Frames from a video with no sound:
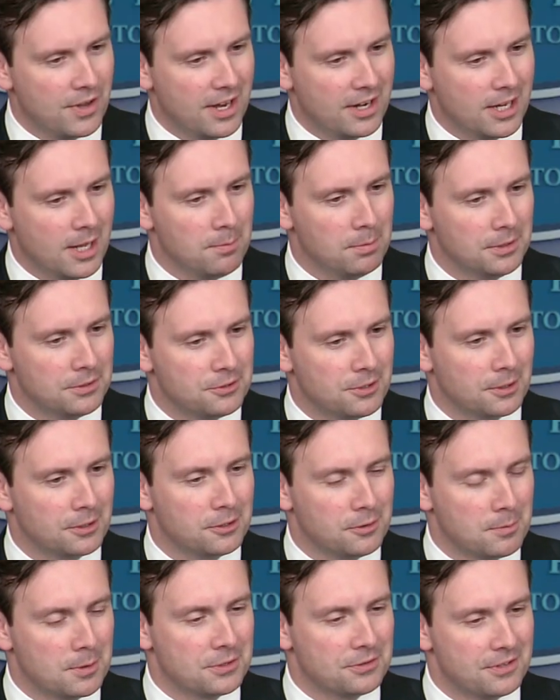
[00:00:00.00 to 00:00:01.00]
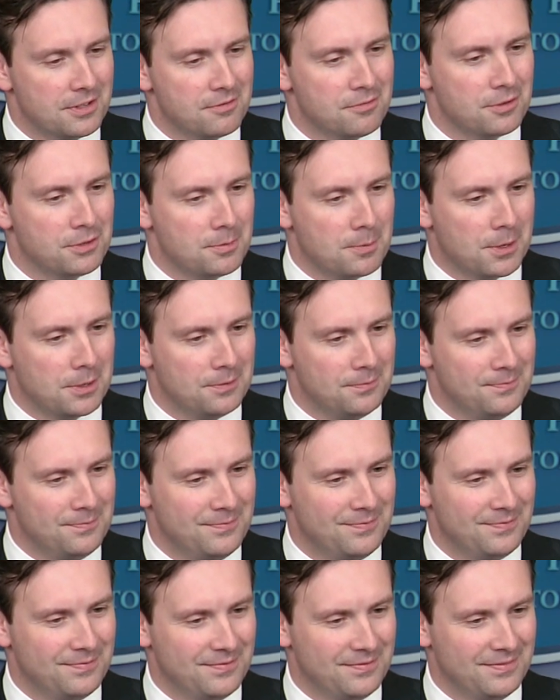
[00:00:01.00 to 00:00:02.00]
got a couple of tricks up our sleeve for tomorrow.
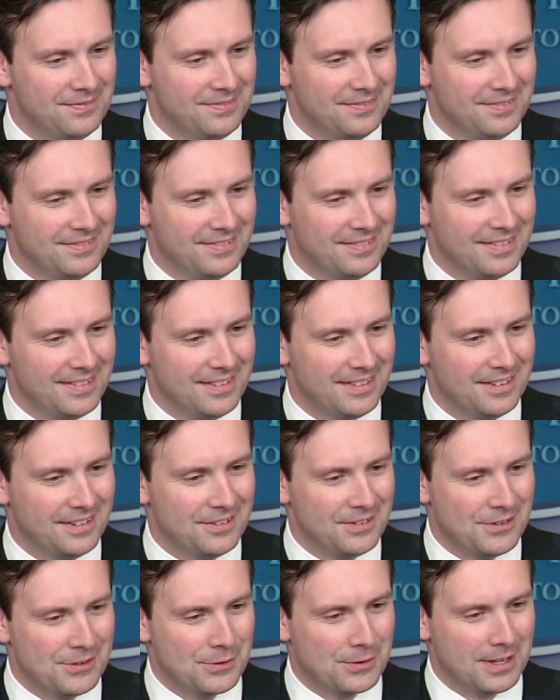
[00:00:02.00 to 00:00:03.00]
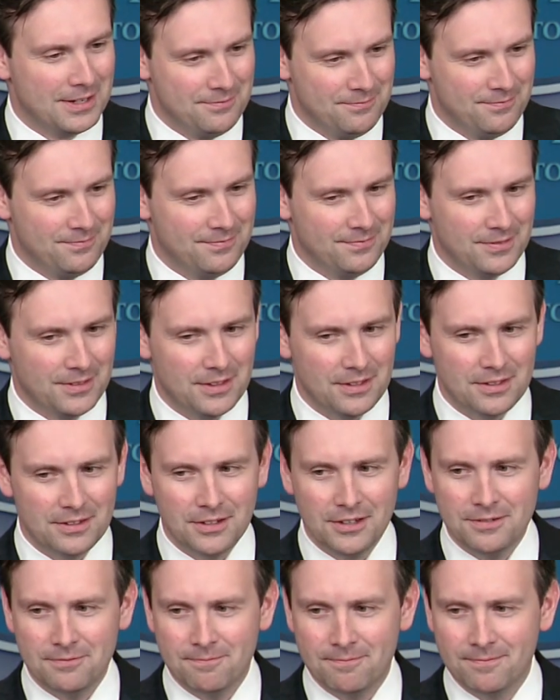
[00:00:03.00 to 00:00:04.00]
Okay?
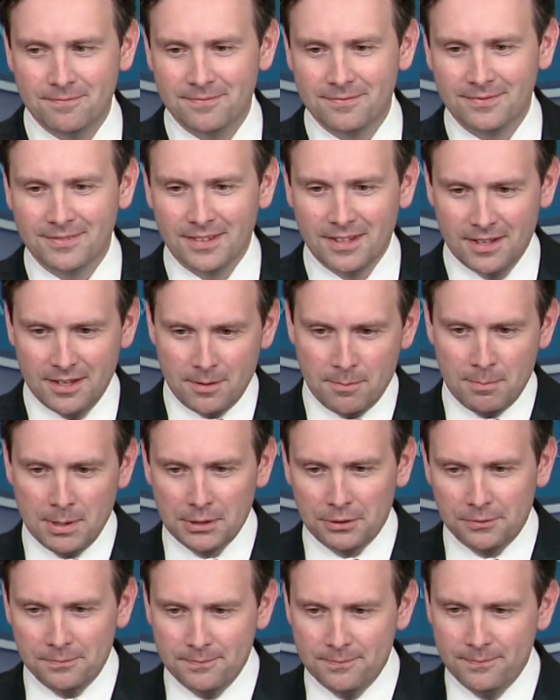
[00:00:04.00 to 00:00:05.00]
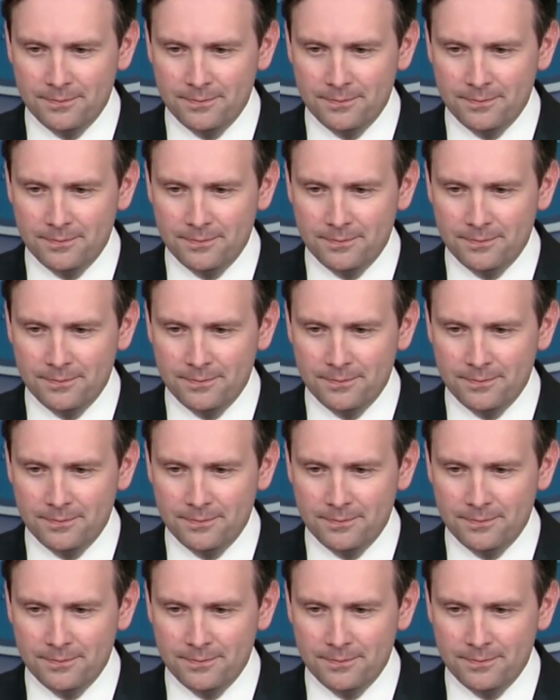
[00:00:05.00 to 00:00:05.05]
Good. Bill?